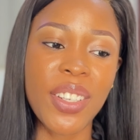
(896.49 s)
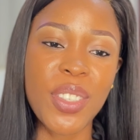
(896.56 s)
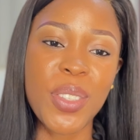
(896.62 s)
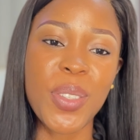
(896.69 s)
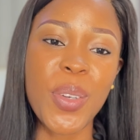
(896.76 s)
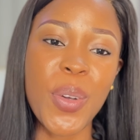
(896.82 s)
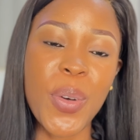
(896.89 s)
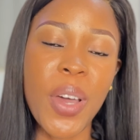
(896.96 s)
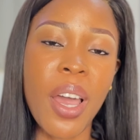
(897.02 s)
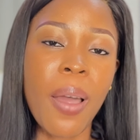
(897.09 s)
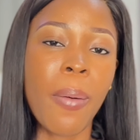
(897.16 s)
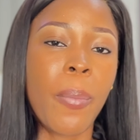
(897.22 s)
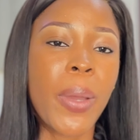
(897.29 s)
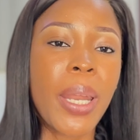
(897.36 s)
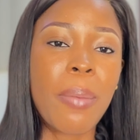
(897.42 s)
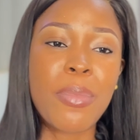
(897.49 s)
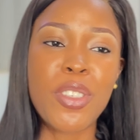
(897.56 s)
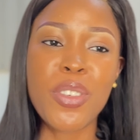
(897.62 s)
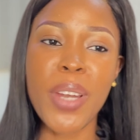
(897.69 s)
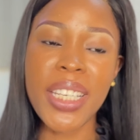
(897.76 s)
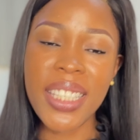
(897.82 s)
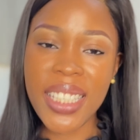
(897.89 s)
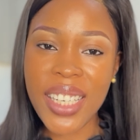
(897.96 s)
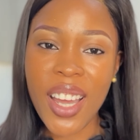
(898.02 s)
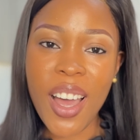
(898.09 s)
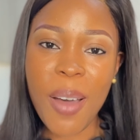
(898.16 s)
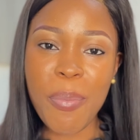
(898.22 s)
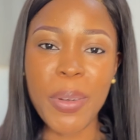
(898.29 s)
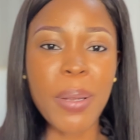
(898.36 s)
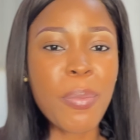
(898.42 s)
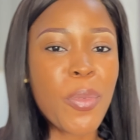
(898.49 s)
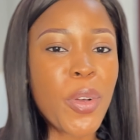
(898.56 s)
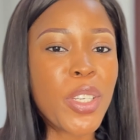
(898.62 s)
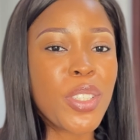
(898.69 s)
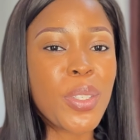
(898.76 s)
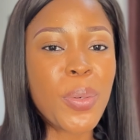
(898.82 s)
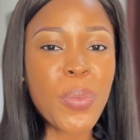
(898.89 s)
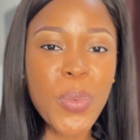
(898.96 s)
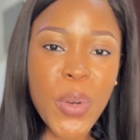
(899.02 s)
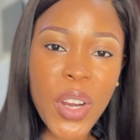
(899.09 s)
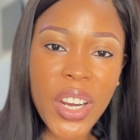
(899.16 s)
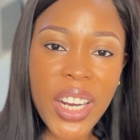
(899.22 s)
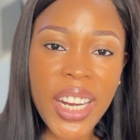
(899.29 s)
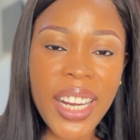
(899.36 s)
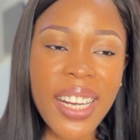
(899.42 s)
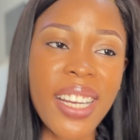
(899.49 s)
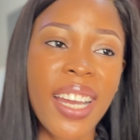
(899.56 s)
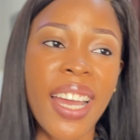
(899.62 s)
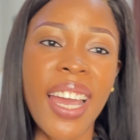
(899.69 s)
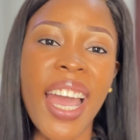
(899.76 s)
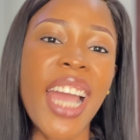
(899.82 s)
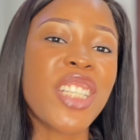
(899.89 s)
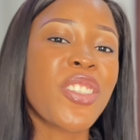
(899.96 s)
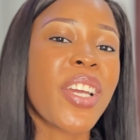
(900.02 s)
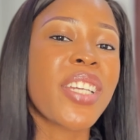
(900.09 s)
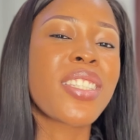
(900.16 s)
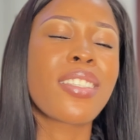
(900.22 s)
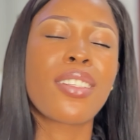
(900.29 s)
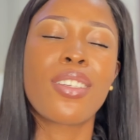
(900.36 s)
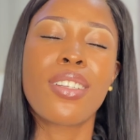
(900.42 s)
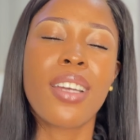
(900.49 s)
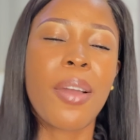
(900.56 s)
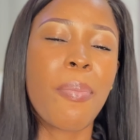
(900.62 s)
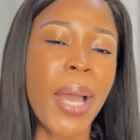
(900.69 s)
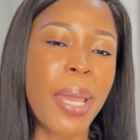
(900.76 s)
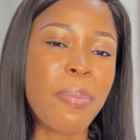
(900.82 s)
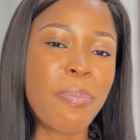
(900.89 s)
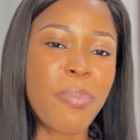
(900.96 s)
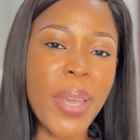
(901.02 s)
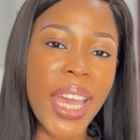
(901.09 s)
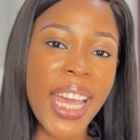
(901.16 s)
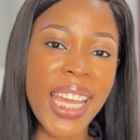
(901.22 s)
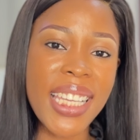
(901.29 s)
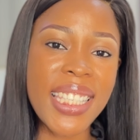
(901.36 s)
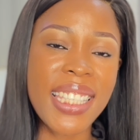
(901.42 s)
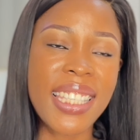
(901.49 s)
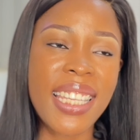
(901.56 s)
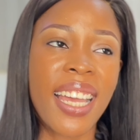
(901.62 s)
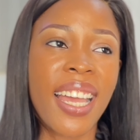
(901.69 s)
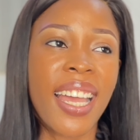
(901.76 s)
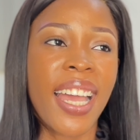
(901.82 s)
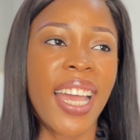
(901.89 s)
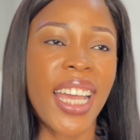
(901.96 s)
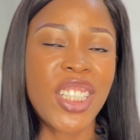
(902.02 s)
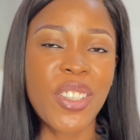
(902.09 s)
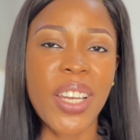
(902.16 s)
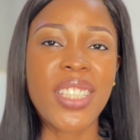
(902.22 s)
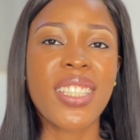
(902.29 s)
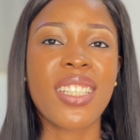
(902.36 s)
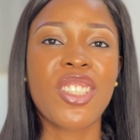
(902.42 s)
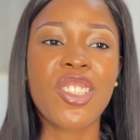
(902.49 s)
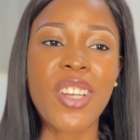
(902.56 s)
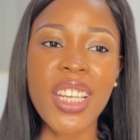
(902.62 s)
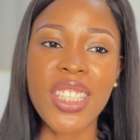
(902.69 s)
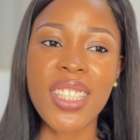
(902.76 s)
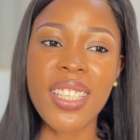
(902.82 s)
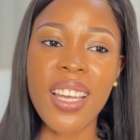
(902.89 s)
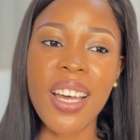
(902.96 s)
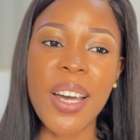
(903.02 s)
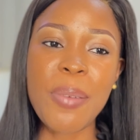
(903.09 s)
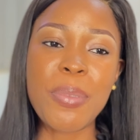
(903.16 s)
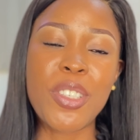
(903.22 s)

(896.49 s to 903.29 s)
So when I'm dressing up, when I'm going to work, I try to look my best. I try to dress up,